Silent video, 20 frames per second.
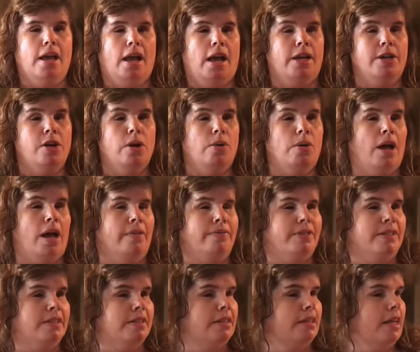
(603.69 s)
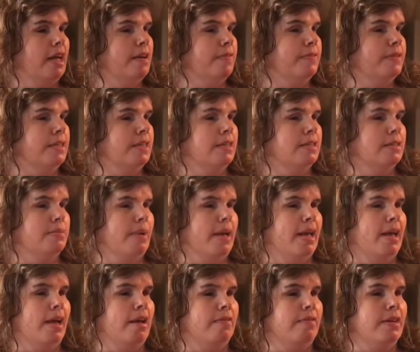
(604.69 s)
I know off to the left is
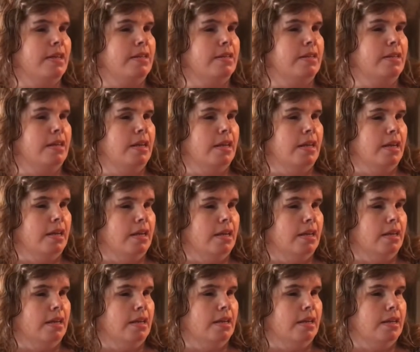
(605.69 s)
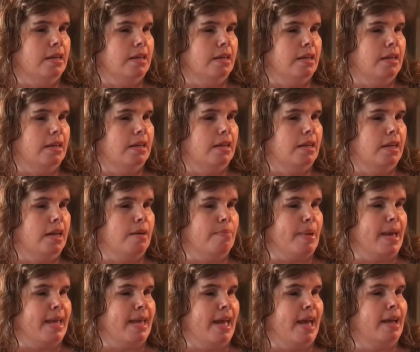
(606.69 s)
my oven and
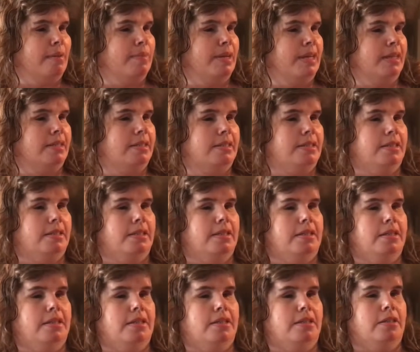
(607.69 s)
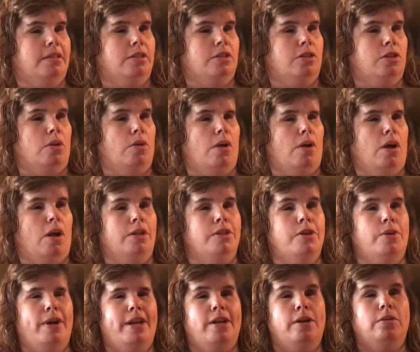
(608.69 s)
my cabinets. So
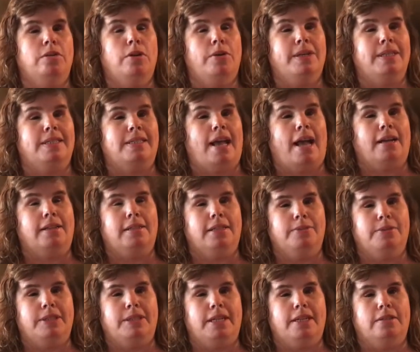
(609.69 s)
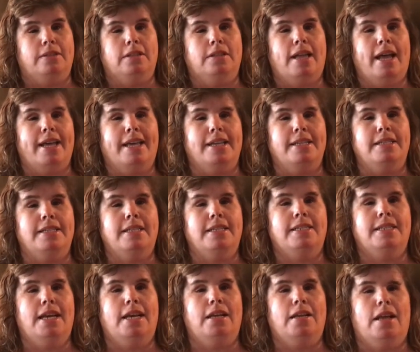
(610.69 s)
although I don't know exactly what they look like in
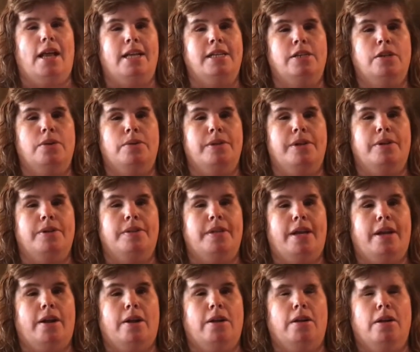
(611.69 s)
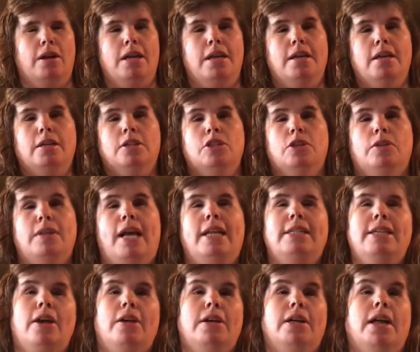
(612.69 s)
detail, I know they're there. So
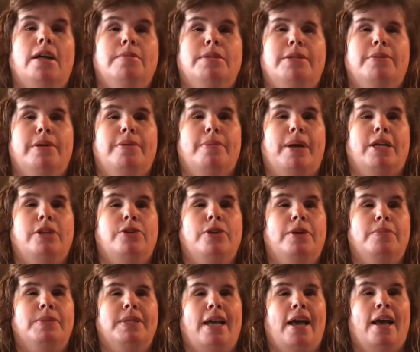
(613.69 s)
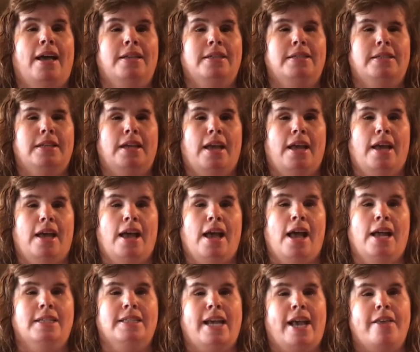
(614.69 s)
that's how it comes to me in my dreams, as
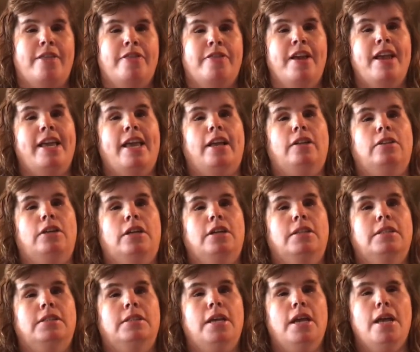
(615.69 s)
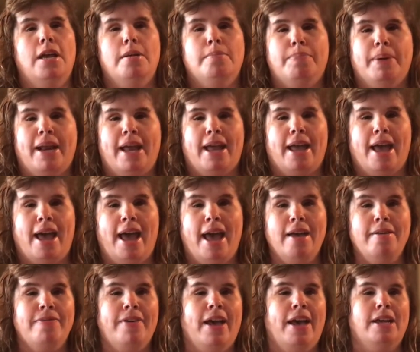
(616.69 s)
I think it looks. But I
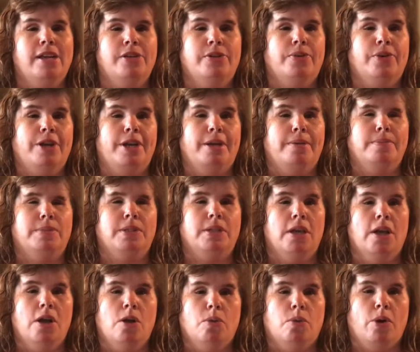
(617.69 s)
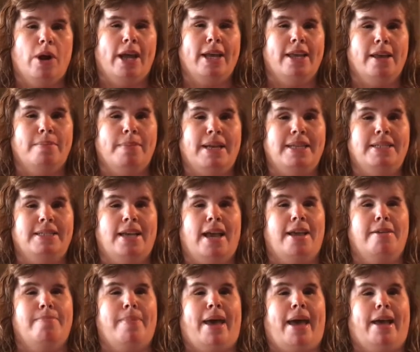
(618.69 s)
have had dreams where I get my
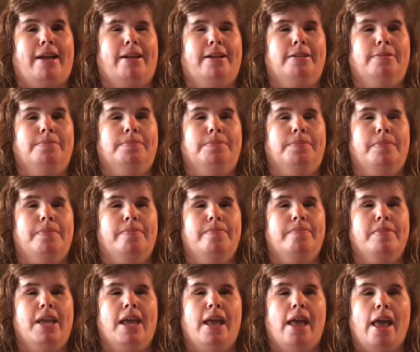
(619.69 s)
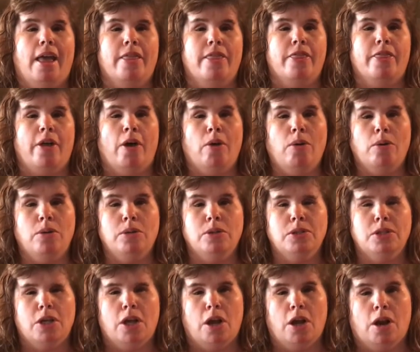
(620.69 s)
sight back. And
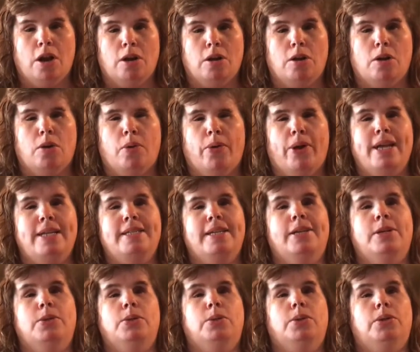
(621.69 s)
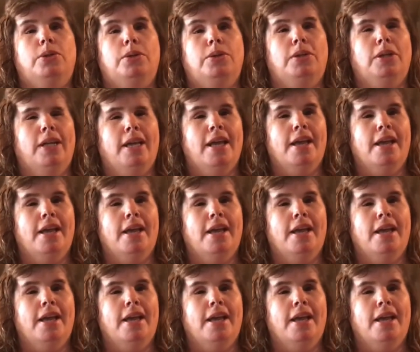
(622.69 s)
those are crazy cool.